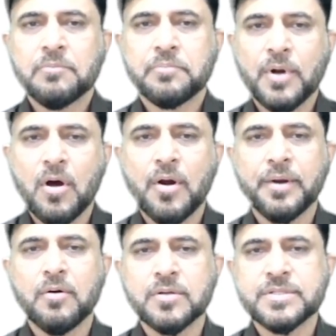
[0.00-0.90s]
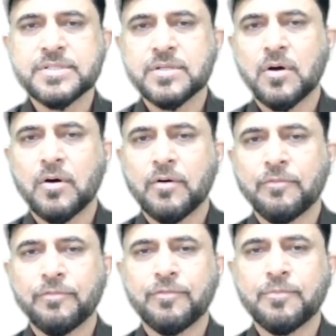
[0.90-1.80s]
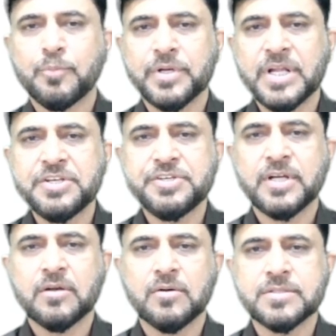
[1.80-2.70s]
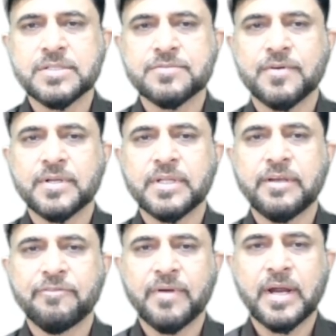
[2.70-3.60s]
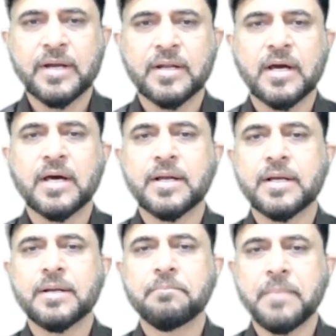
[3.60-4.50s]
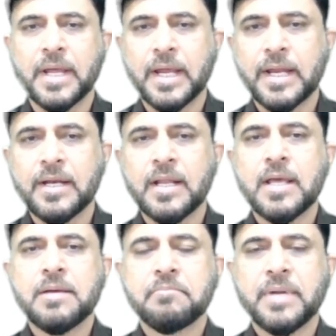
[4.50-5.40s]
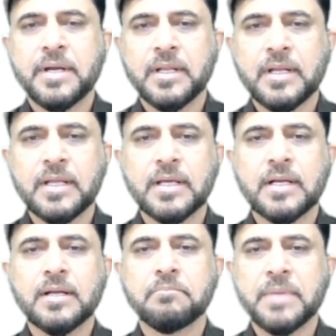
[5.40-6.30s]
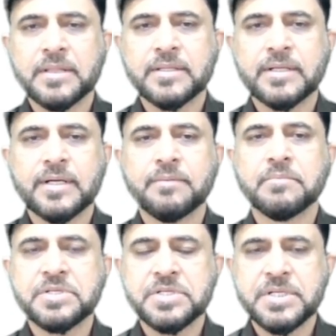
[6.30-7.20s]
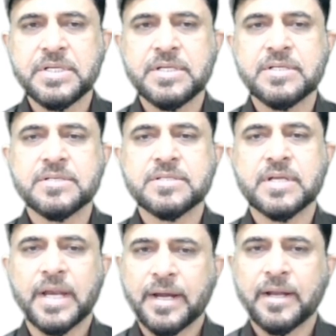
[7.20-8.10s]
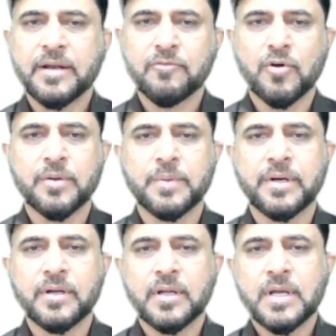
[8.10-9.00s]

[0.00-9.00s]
Broad causes of potential causes for the effect are man, material, method, machines, and environment.